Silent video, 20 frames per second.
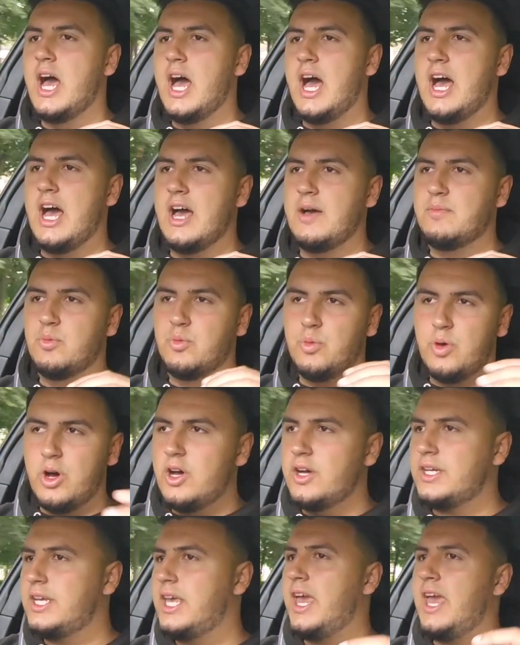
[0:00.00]

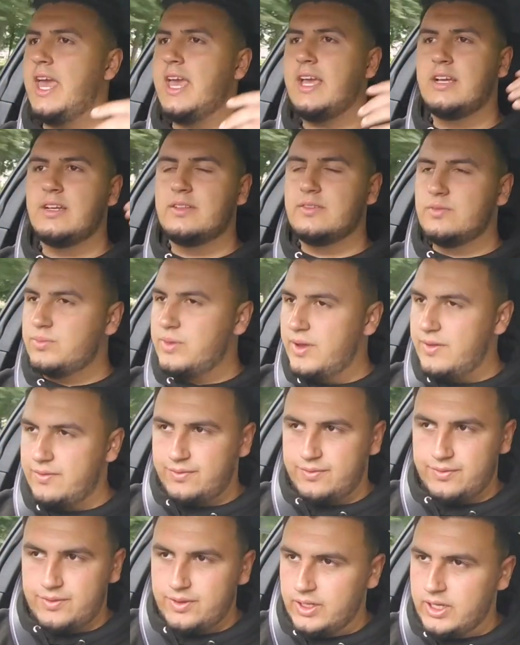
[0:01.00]
Working
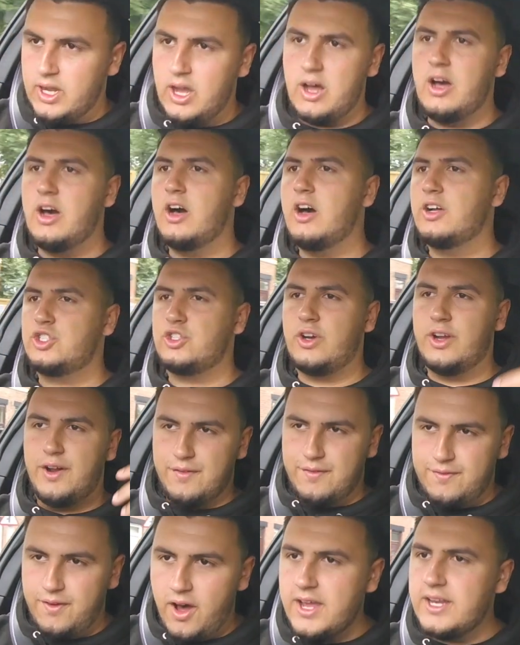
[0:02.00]
with the car, trying
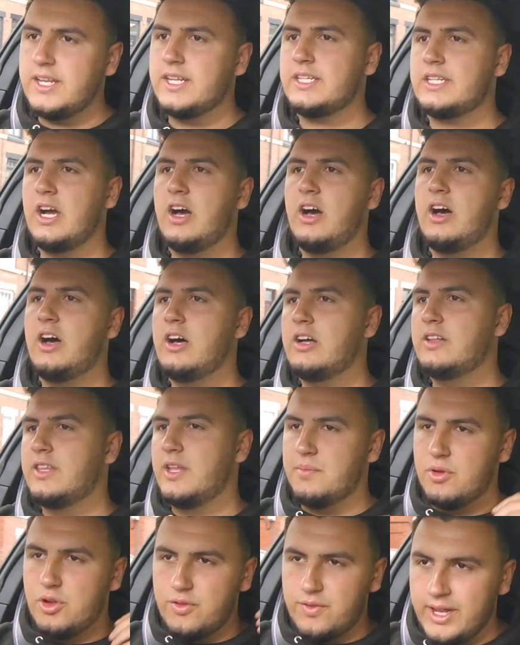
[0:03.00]
to find a car,
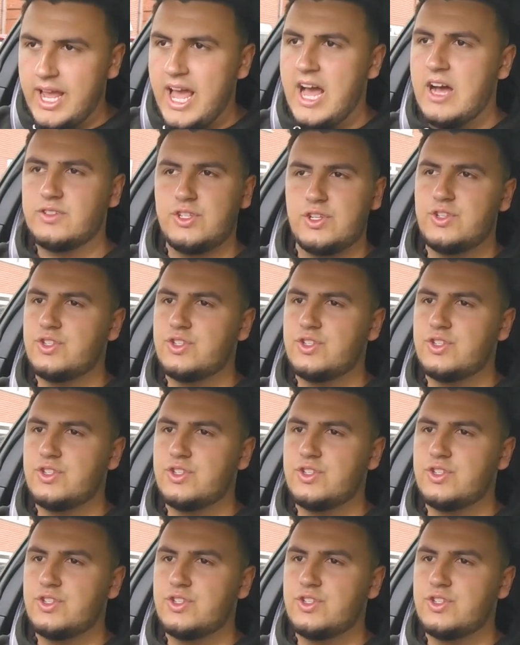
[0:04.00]
then moving house.